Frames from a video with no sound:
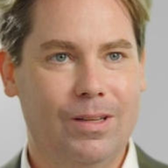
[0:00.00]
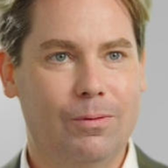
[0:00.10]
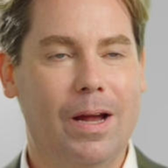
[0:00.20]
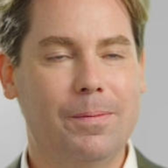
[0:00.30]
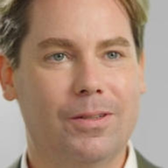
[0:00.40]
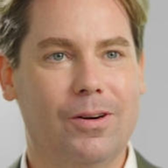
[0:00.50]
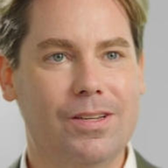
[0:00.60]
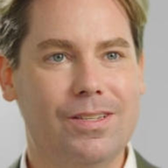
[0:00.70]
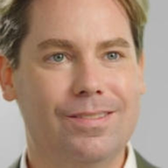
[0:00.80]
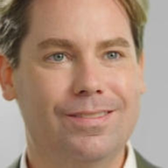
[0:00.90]
Ryan
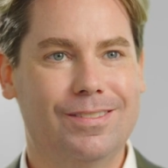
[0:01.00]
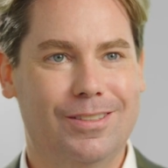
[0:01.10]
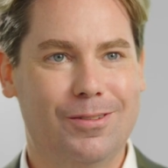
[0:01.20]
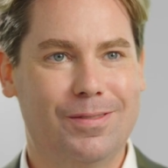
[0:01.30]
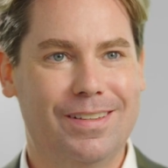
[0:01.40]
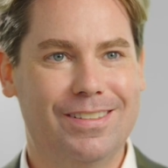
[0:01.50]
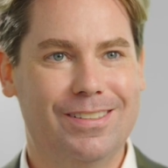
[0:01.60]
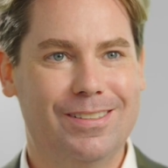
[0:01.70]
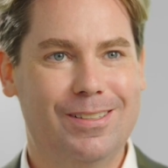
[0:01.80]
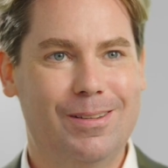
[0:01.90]
McCrosson,
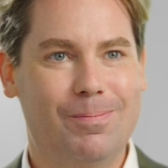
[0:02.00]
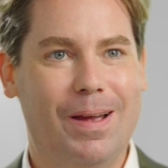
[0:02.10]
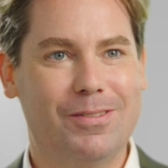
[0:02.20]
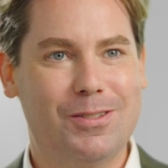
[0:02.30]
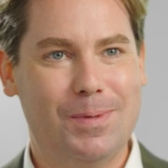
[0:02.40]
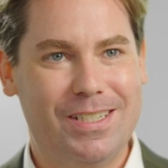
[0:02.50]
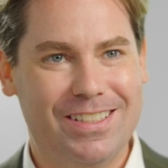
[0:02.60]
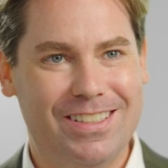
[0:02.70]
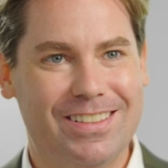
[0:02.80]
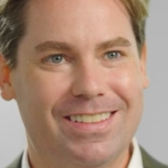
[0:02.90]
co-founder, Mavericks
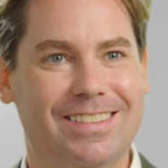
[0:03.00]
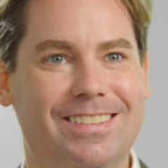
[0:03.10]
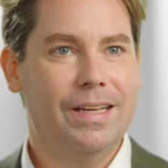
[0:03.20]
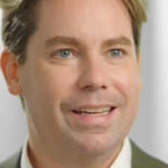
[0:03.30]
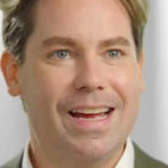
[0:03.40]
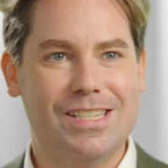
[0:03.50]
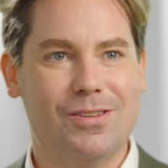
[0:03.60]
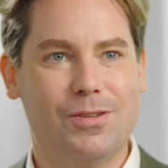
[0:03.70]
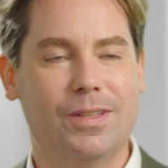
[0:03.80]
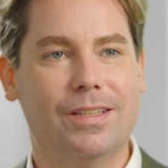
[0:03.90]
Consulting. Yeah, so
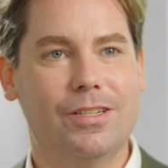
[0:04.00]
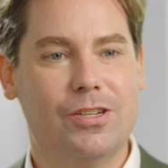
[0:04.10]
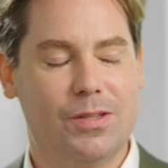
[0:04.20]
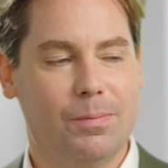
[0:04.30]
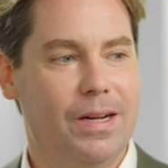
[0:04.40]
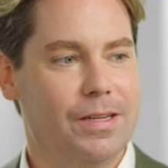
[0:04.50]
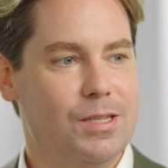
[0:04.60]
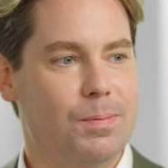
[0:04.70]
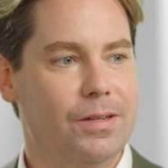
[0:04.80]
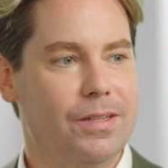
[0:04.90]
it's really interesting. My
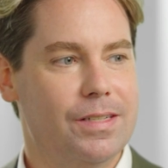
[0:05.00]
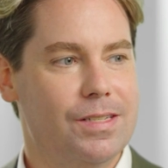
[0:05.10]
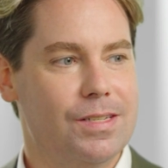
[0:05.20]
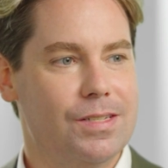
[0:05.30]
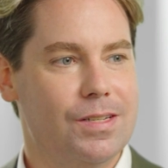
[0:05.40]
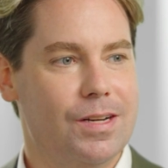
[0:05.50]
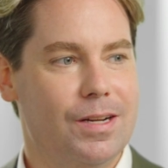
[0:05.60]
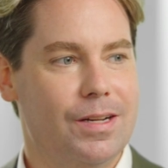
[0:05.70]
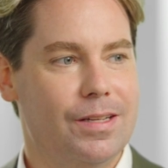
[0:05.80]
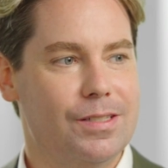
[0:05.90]
experience is
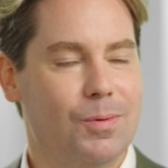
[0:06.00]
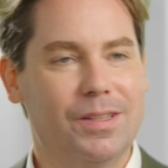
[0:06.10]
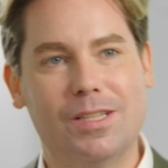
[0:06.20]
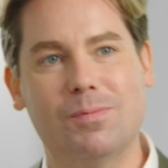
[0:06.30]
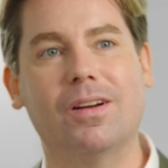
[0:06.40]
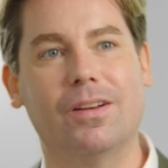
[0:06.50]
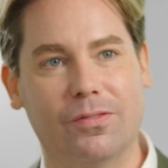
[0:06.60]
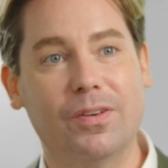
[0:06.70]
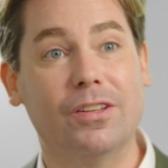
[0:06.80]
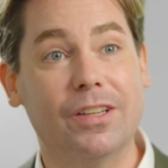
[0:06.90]
one that's
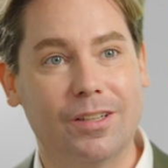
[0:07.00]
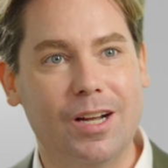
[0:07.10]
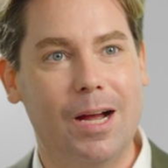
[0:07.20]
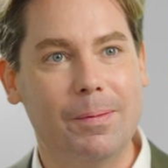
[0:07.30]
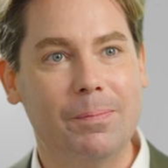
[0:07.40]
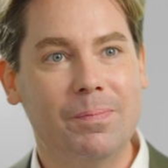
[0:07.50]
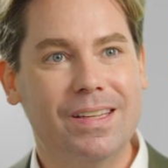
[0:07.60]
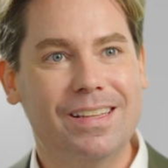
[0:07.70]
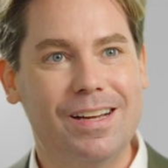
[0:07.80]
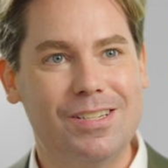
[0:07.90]
fairly uncommon.
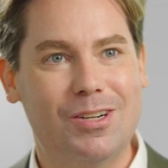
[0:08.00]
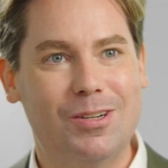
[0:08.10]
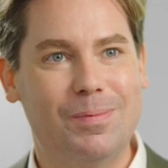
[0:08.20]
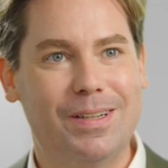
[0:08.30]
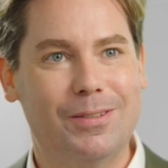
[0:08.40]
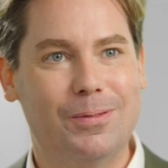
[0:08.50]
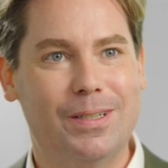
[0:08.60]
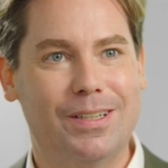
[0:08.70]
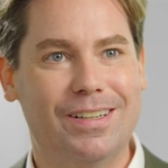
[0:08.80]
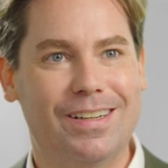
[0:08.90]
I started my
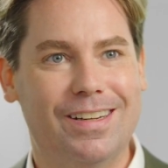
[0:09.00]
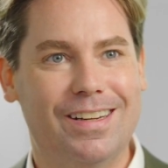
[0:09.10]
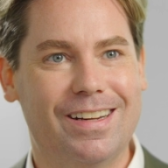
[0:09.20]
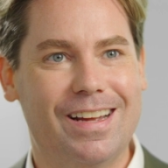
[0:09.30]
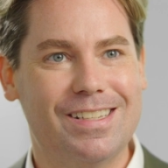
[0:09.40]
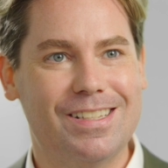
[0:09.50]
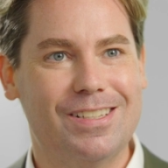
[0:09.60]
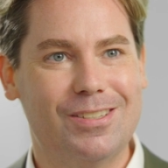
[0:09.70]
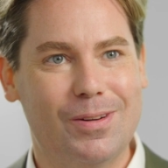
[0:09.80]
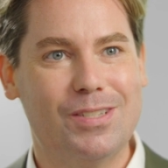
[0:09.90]
career as a
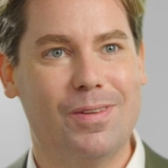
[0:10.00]
U.S.